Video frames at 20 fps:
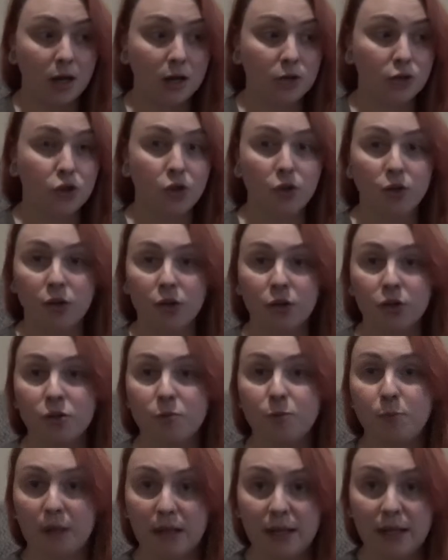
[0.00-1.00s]
do not use
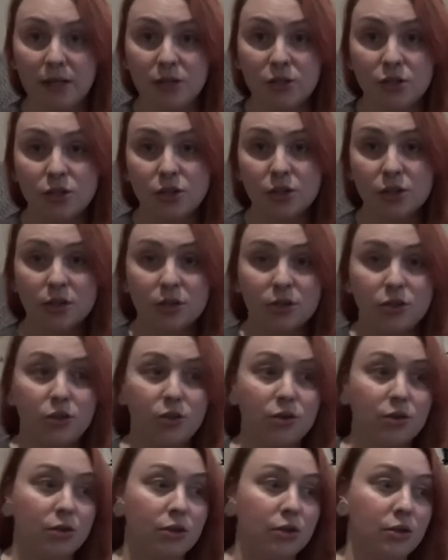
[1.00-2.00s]
bleach, do
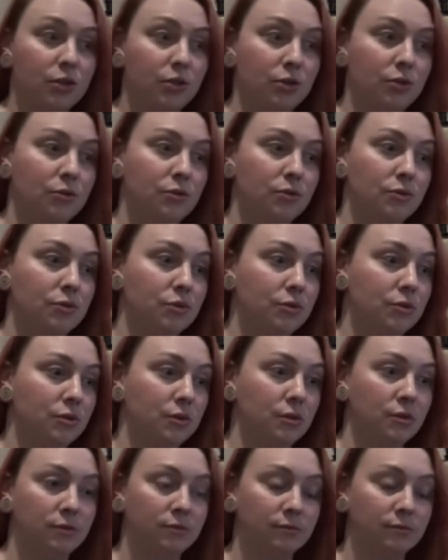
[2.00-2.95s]
not use